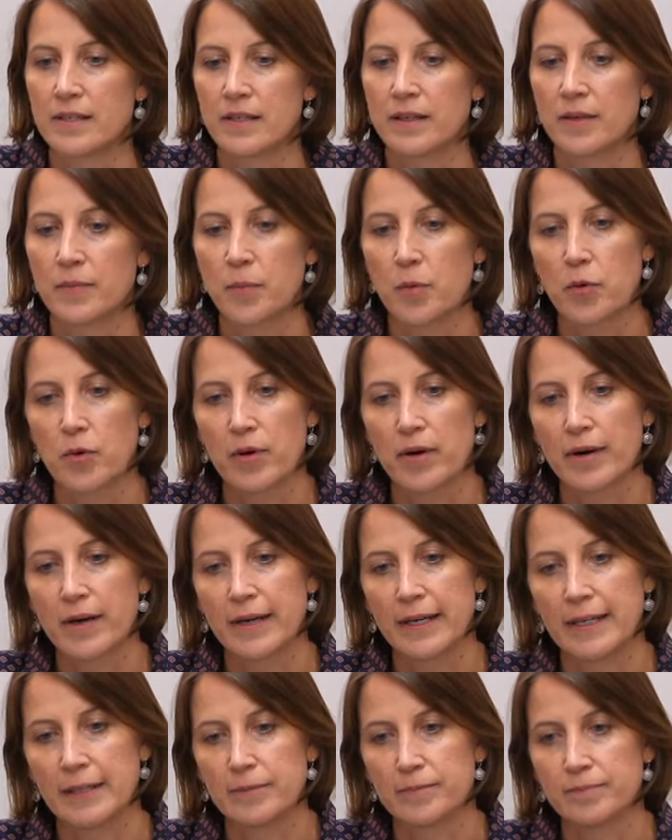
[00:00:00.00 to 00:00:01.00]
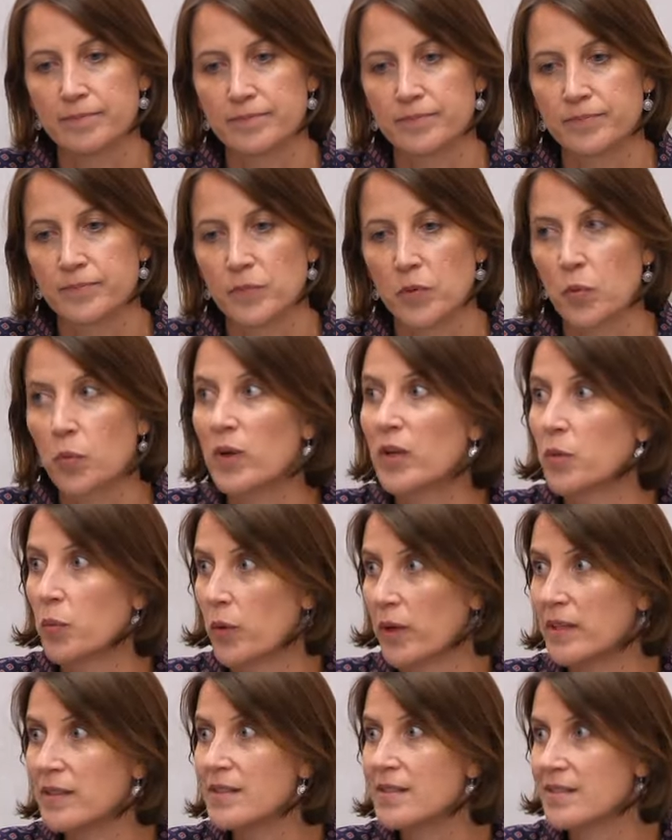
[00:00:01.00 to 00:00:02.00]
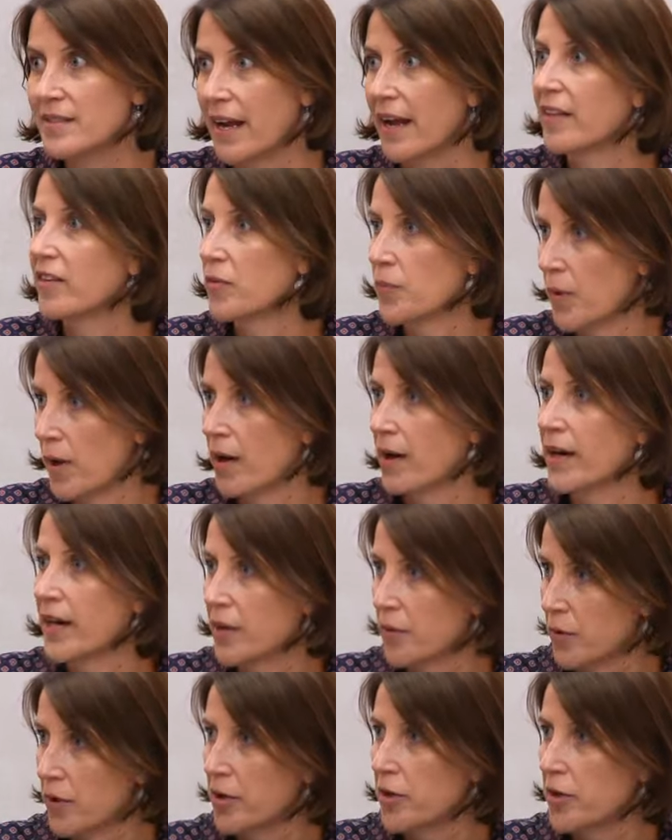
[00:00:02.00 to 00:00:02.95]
more win-win style of bargaining,